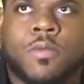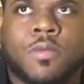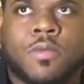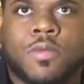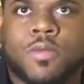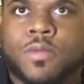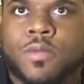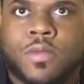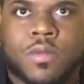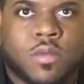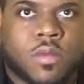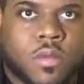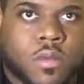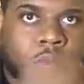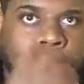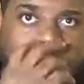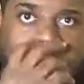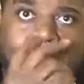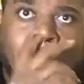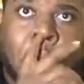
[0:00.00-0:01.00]
See, I
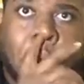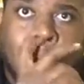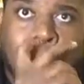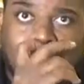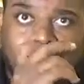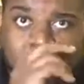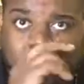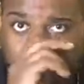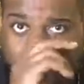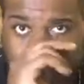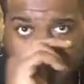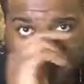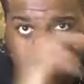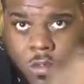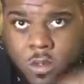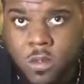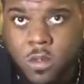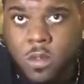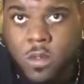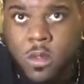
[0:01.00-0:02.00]
wouldn't.
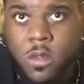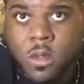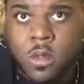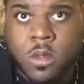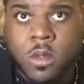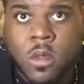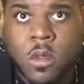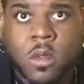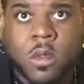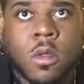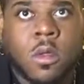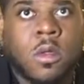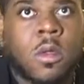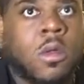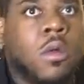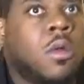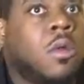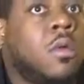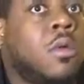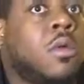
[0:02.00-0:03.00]
If we
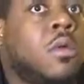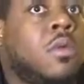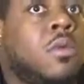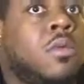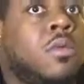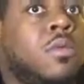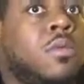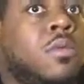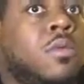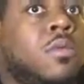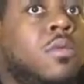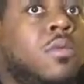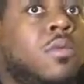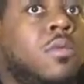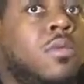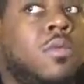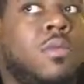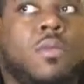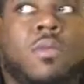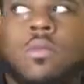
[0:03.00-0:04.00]
had
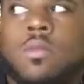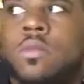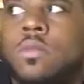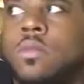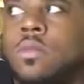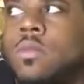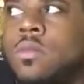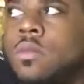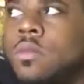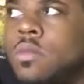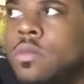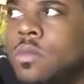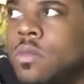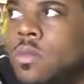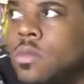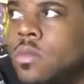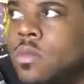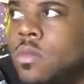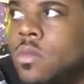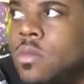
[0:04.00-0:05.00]
Sean now,
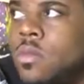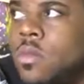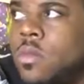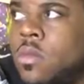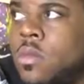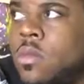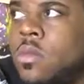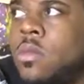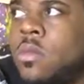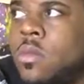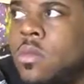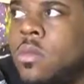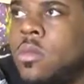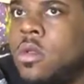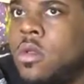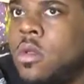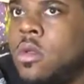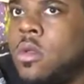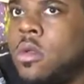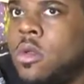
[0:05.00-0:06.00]

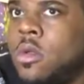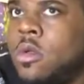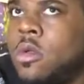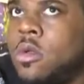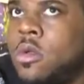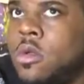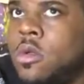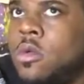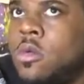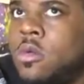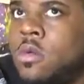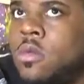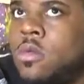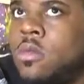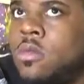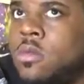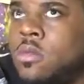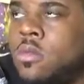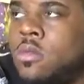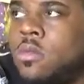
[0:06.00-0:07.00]
I feel like
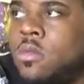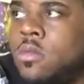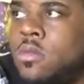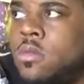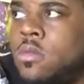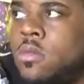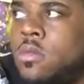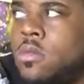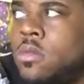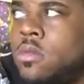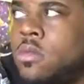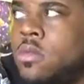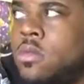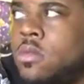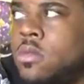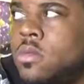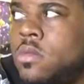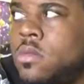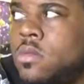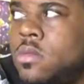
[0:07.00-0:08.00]
that'd be, you know
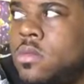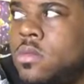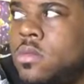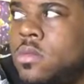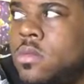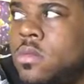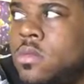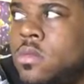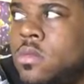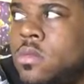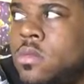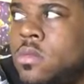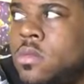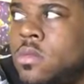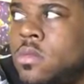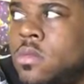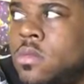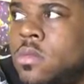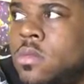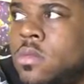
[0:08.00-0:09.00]
what I'm saying.
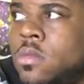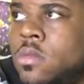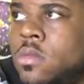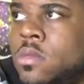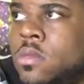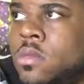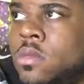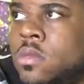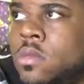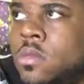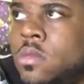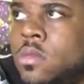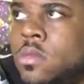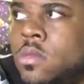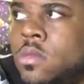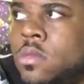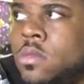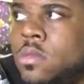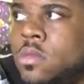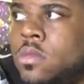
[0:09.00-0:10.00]
Like after that got
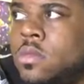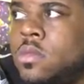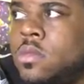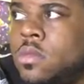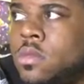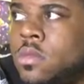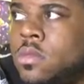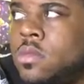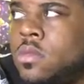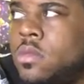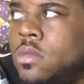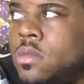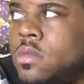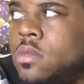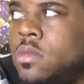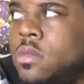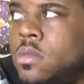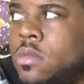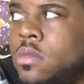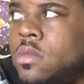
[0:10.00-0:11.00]
hurt, if we could
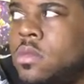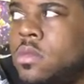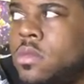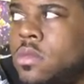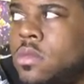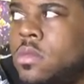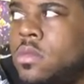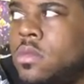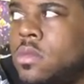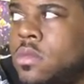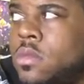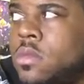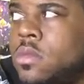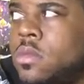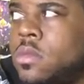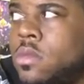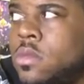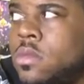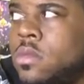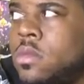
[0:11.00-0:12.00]
put
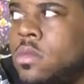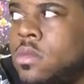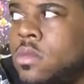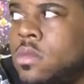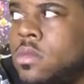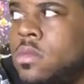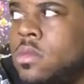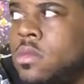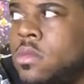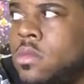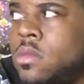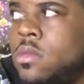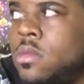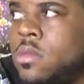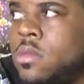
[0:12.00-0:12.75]
Boston in,